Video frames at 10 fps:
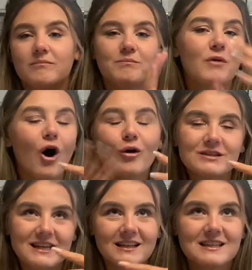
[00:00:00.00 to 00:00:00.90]
my whole
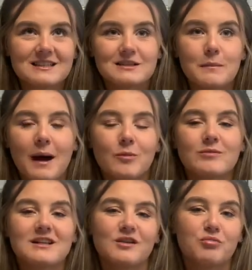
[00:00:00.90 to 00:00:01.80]
deal is that my mum
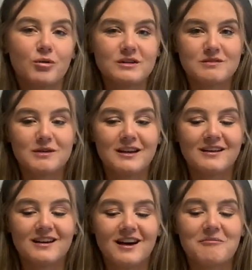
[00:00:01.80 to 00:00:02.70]
and dad have promised
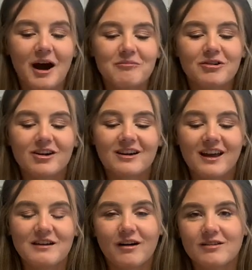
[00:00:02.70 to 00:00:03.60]
me a MacBook
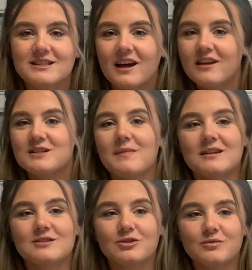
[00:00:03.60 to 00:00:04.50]
if I was to get into
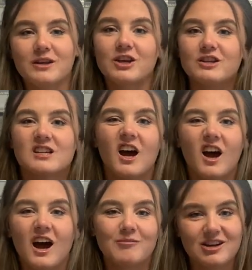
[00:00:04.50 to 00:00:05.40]
med school, because
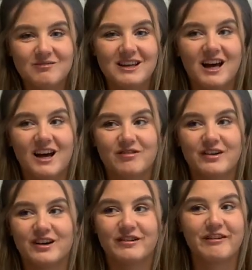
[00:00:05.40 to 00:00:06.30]
I'm going to be there for
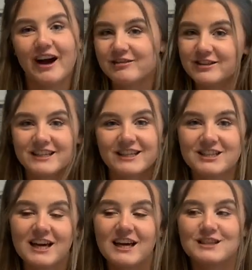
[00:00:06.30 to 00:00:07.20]
5 or 6
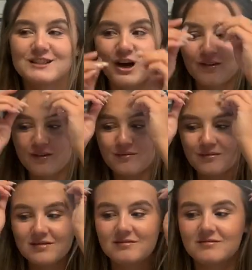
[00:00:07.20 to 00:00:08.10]
years, so
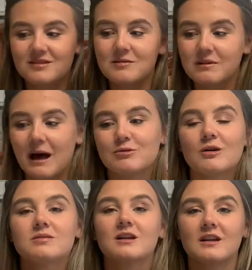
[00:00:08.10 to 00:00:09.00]
the
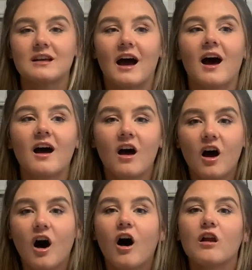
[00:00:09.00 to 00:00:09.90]
laptop's going to get
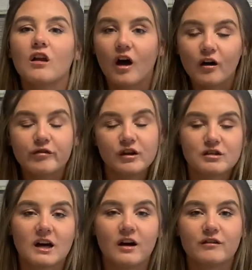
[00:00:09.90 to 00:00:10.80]
a lot of use
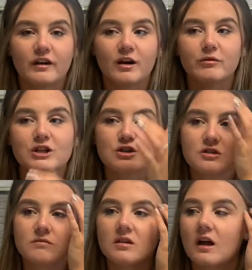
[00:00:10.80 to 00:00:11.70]
out of it, which is
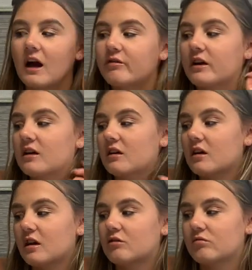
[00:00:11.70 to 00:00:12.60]
something that I think
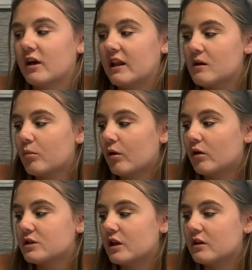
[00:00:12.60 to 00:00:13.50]
is really
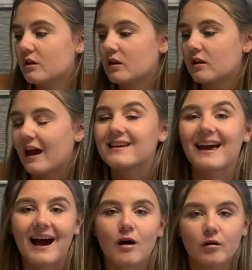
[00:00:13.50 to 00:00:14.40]
important that I
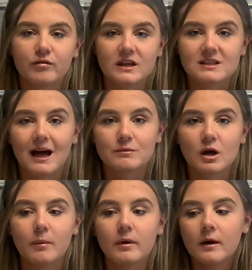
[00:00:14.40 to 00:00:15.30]
get out of this
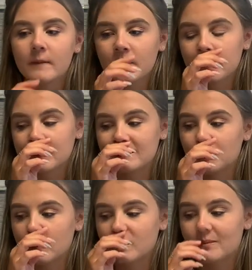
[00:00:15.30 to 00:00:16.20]
laptop, because I didn't
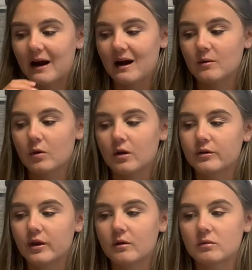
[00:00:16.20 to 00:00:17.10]
want to buy one
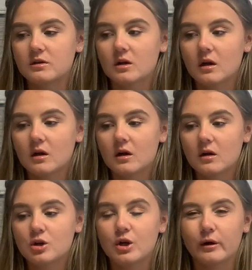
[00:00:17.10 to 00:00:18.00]
that was,
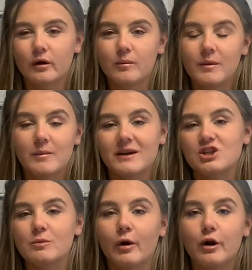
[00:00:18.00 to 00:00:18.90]
you know, maybe a bit
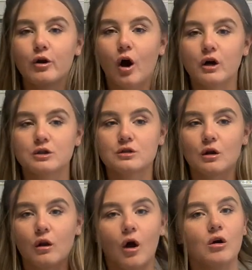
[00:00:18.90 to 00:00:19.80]
cheaper and not as
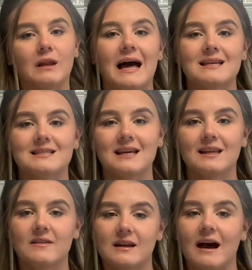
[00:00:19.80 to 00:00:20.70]
long lasting
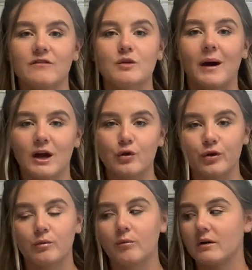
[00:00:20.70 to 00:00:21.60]
and then have to buy
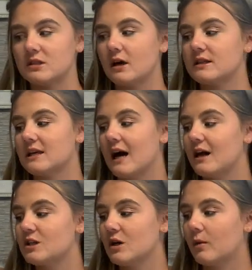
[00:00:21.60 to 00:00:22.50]
another one whilst I was there.
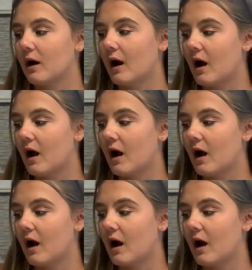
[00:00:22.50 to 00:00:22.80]
So